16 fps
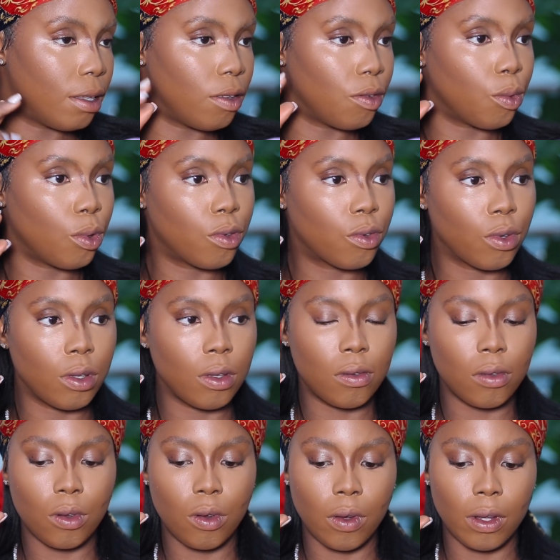This is what's
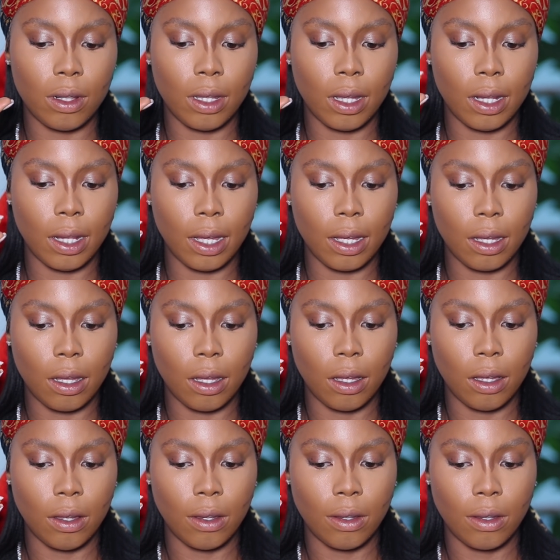going to create that, like,
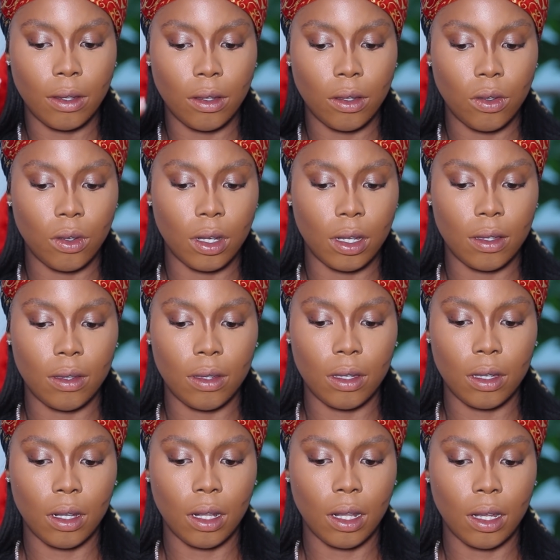you can
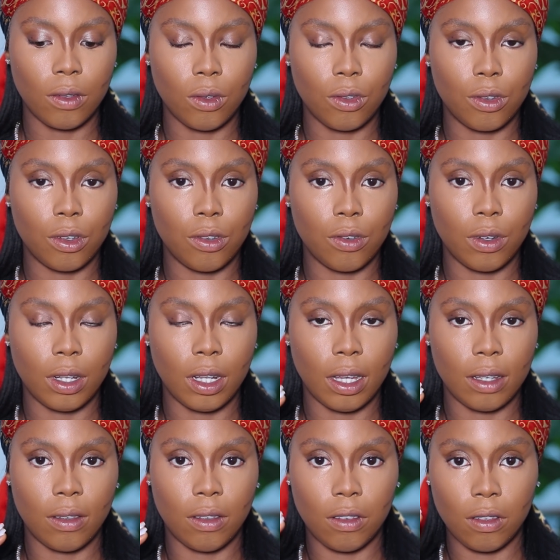see, that's what's going to create
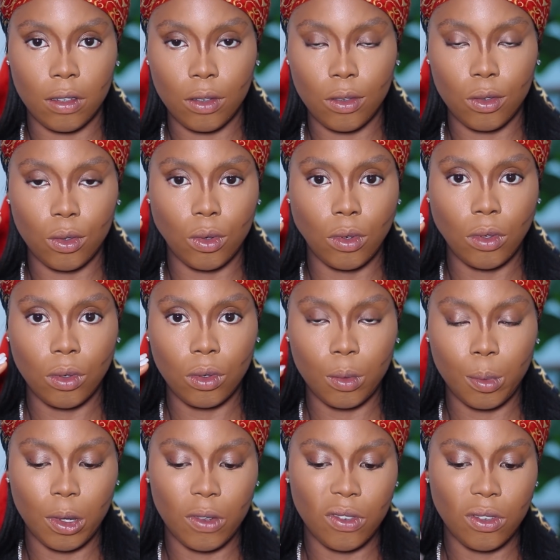that chiseled
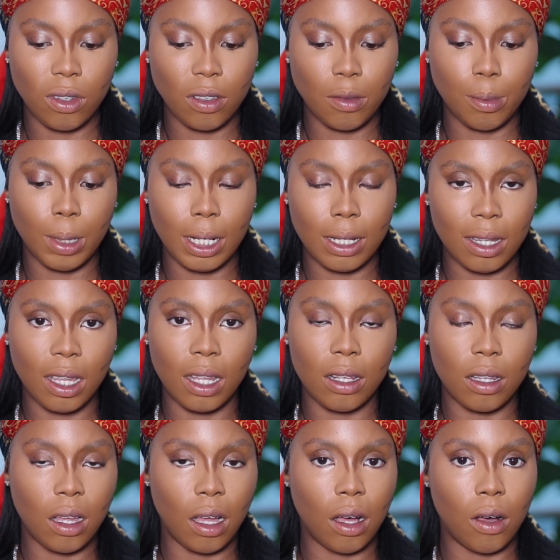look. But if you just blend it
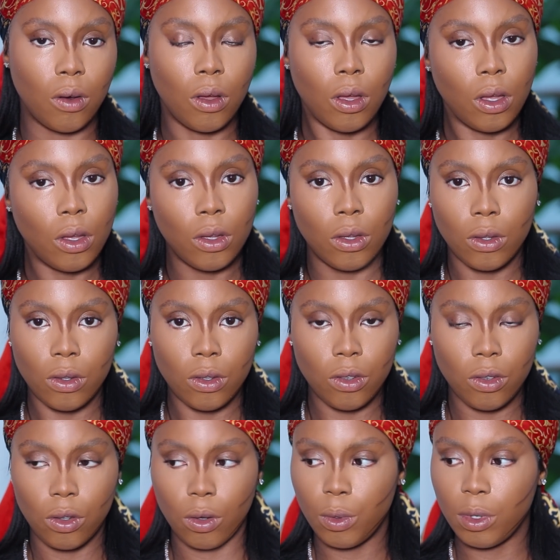anyhow,
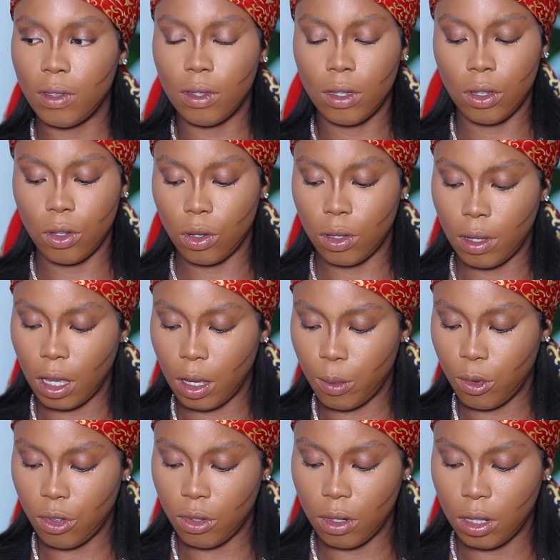you're wasting your
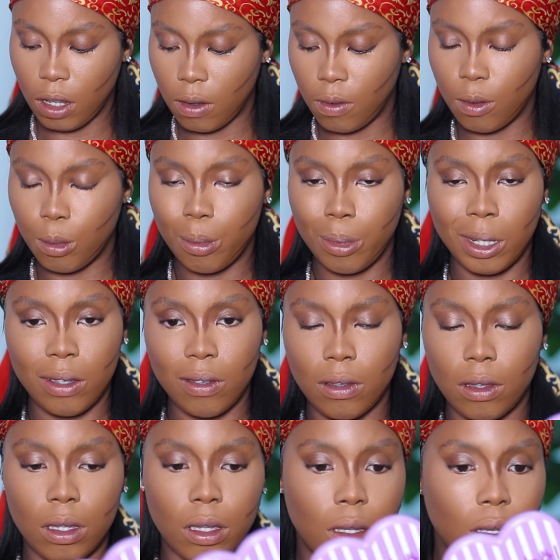time. You shouldn't have even
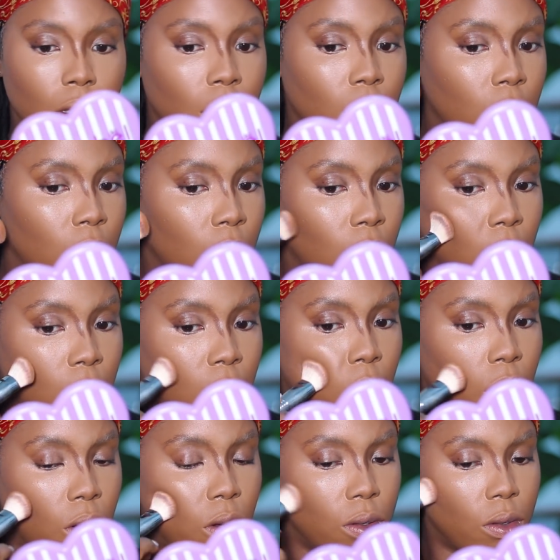placed the
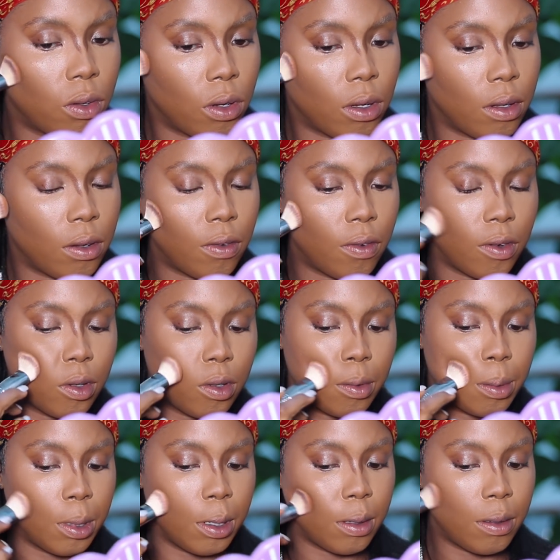contour in the
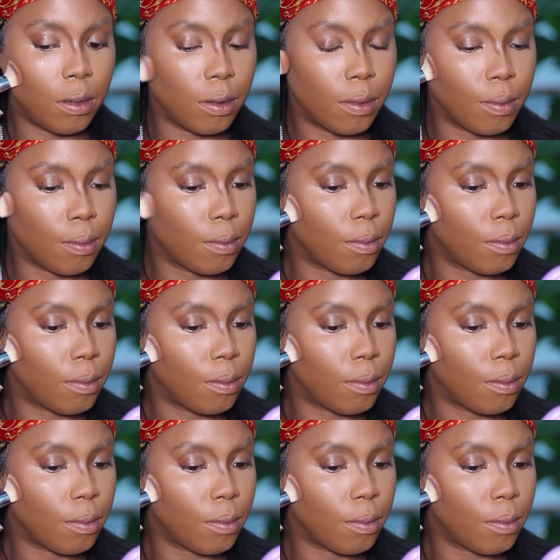first place.